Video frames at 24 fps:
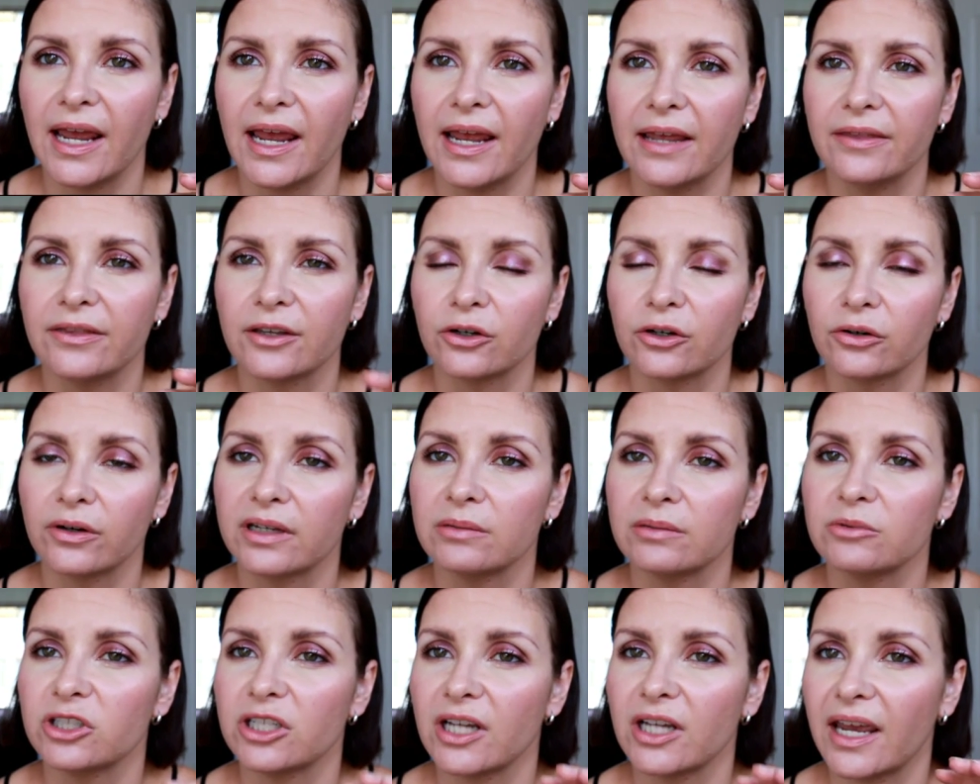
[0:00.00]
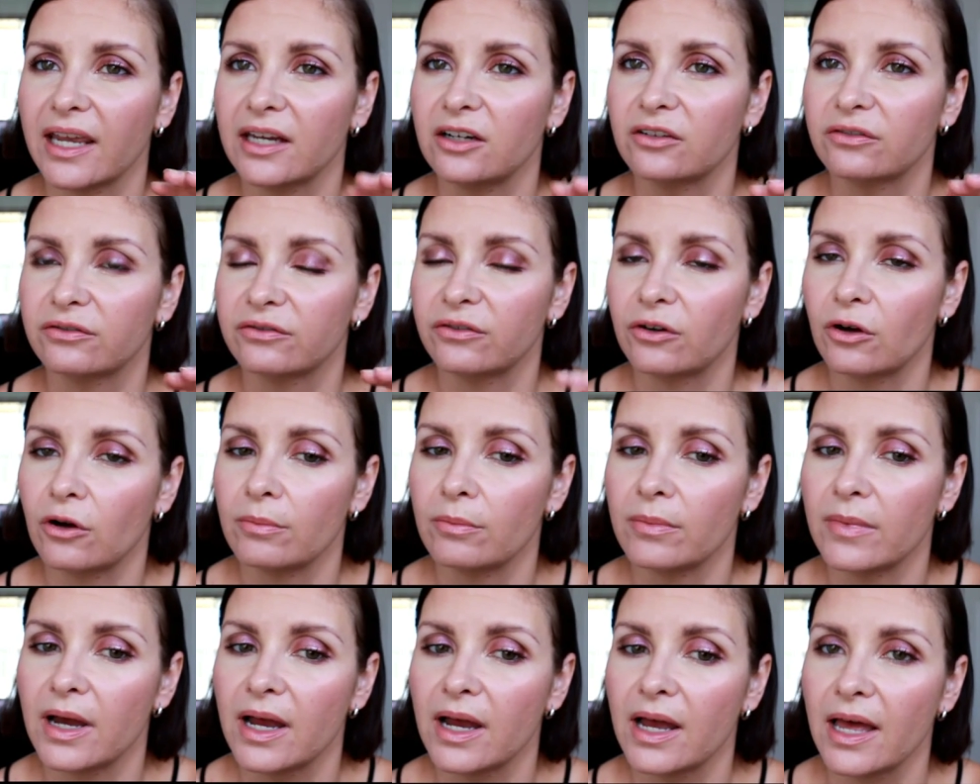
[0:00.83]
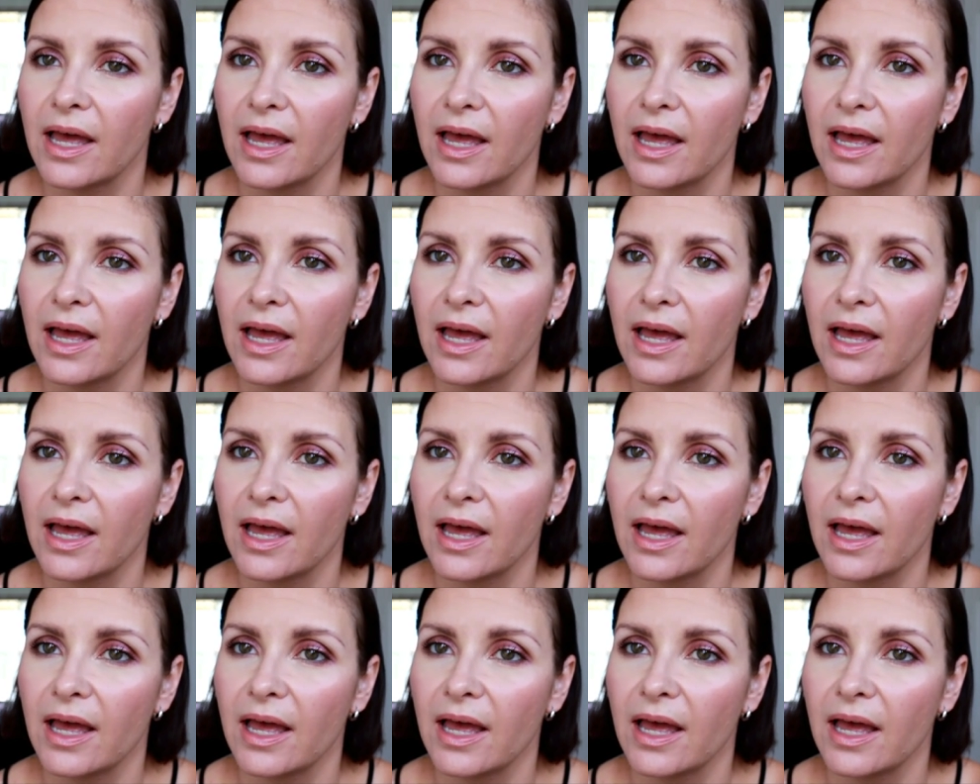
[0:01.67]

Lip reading: and the cream shade from